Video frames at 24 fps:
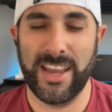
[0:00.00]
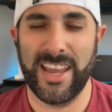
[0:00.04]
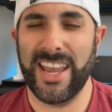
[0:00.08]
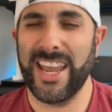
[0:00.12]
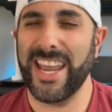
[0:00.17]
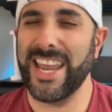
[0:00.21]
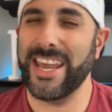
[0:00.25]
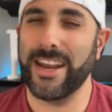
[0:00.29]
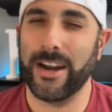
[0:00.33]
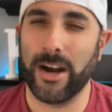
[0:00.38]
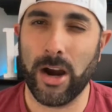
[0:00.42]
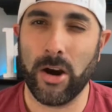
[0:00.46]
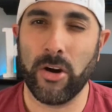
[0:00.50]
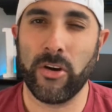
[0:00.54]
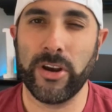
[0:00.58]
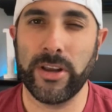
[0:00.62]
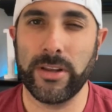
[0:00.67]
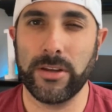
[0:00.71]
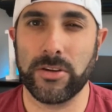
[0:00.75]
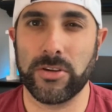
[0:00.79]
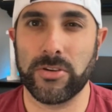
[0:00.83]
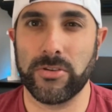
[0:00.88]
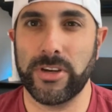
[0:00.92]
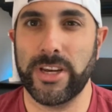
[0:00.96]
In our
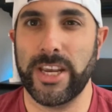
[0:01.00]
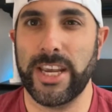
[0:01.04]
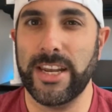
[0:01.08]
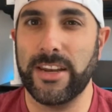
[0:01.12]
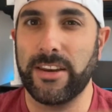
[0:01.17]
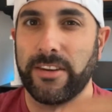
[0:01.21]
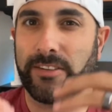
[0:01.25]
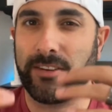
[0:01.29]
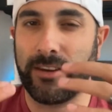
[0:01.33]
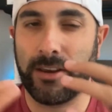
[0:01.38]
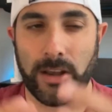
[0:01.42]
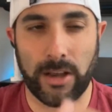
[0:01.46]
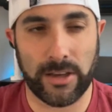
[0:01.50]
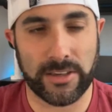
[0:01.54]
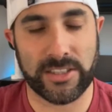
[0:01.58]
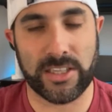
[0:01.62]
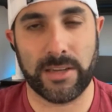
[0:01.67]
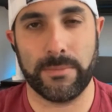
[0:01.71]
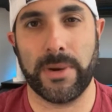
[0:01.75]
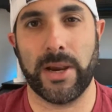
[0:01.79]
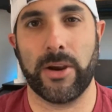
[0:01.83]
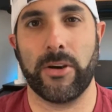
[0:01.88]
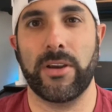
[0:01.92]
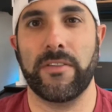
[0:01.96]
industry, it is
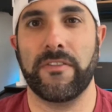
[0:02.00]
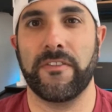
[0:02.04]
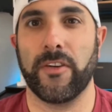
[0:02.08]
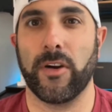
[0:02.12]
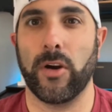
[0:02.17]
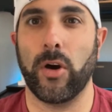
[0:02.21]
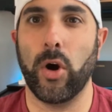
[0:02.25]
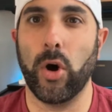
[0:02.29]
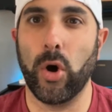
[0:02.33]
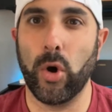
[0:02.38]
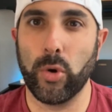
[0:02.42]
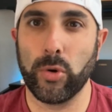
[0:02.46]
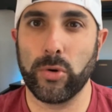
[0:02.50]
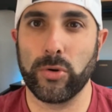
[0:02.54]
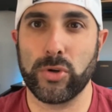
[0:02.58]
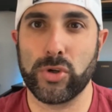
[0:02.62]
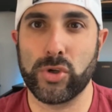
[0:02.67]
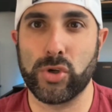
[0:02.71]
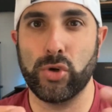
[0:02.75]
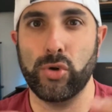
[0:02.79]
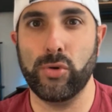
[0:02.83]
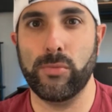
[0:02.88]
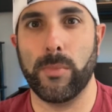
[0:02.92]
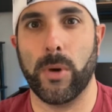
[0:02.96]
customary for owners
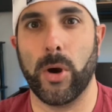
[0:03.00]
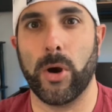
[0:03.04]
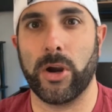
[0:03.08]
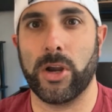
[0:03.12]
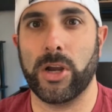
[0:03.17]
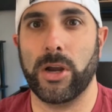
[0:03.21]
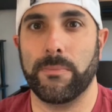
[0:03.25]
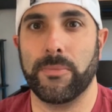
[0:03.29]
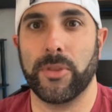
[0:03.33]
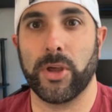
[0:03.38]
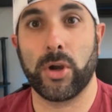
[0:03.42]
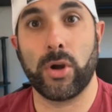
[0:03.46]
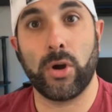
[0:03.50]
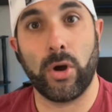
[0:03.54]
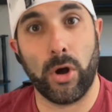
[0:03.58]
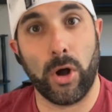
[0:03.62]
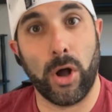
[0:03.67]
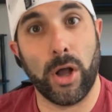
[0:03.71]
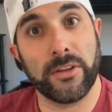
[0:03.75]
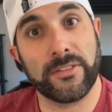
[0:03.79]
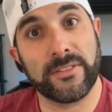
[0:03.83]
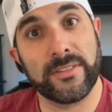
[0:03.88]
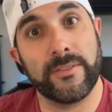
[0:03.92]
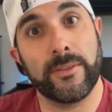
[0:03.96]
to mark up the
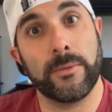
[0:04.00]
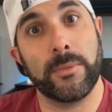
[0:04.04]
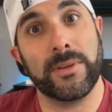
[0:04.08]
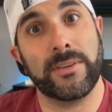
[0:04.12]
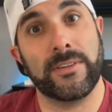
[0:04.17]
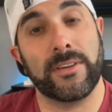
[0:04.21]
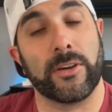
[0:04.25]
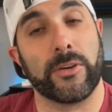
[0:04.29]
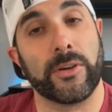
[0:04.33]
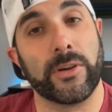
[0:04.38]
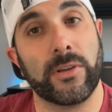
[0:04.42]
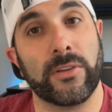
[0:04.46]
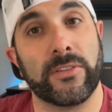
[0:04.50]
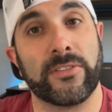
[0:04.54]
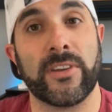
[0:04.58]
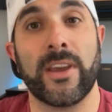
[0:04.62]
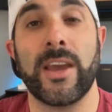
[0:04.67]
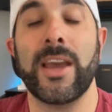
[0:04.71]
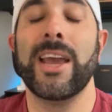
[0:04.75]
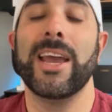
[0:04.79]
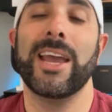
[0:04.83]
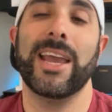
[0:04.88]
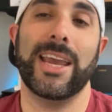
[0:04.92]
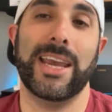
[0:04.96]
cost of the materials
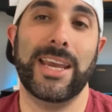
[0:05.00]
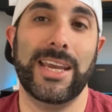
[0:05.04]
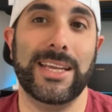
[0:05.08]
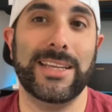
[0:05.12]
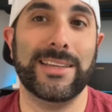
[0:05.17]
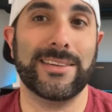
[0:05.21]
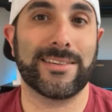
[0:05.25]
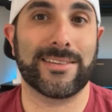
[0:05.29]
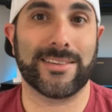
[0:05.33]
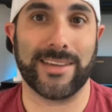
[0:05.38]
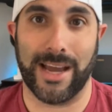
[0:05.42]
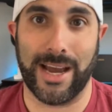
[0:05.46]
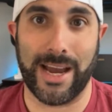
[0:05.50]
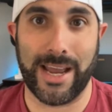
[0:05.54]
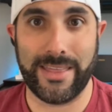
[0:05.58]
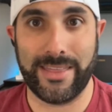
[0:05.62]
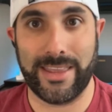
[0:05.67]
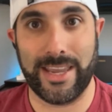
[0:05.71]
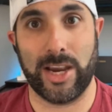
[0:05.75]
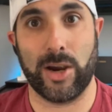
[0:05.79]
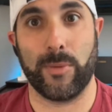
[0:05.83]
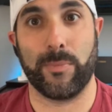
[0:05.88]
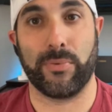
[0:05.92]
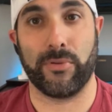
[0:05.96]
inside
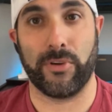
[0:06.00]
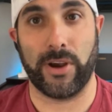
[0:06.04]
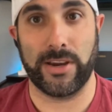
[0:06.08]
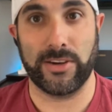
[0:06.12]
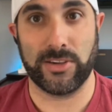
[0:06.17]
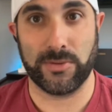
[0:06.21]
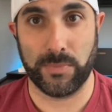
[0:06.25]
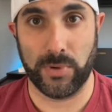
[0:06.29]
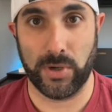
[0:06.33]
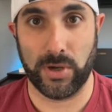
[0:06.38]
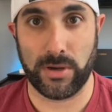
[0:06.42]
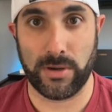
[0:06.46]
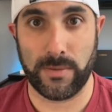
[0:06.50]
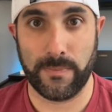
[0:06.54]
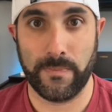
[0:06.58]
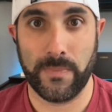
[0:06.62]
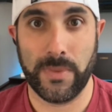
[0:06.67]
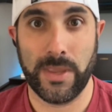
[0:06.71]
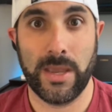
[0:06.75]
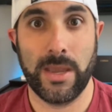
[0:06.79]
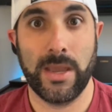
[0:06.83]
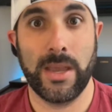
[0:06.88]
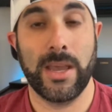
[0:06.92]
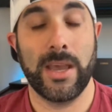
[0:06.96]
their price book.
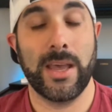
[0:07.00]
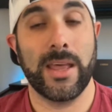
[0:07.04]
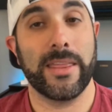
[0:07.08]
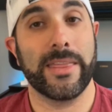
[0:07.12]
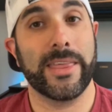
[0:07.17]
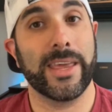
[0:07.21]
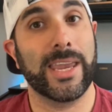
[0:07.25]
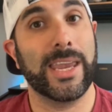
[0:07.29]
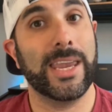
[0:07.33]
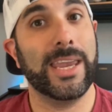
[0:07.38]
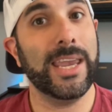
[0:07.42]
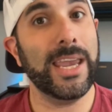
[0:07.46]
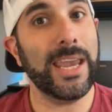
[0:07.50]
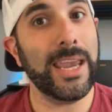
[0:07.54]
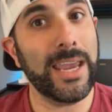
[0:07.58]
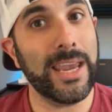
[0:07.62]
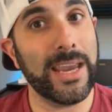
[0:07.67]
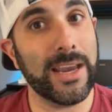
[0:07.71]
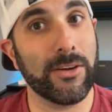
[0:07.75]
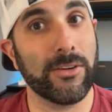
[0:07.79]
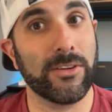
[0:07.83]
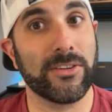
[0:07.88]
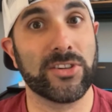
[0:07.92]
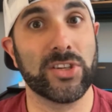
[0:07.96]
The key
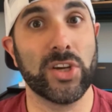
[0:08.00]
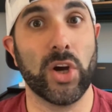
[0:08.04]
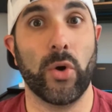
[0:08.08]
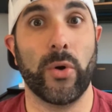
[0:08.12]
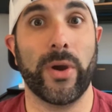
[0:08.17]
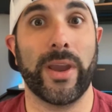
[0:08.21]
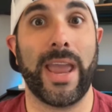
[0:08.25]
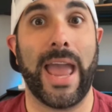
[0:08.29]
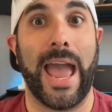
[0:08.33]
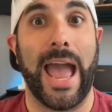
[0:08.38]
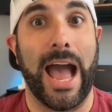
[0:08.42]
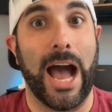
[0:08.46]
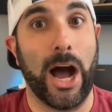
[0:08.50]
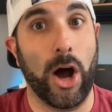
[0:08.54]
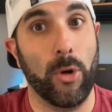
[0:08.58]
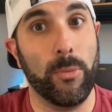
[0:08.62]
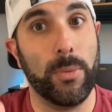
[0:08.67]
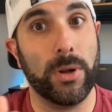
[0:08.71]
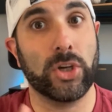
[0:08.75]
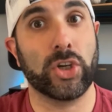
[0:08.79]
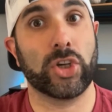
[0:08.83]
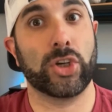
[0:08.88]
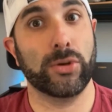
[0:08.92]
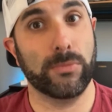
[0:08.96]
here is knowing how
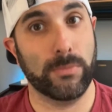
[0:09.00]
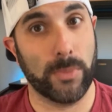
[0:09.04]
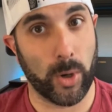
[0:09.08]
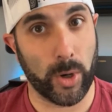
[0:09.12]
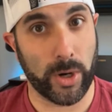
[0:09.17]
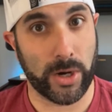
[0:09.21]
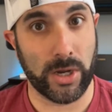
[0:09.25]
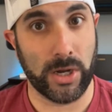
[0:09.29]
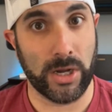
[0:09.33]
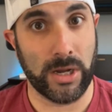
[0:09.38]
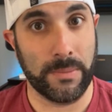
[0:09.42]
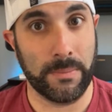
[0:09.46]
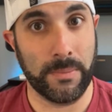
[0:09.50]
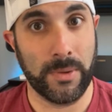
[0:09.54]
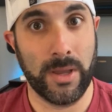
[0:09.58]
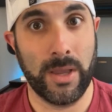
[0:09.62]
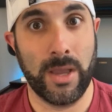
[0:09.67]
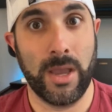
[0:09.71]
much to mark up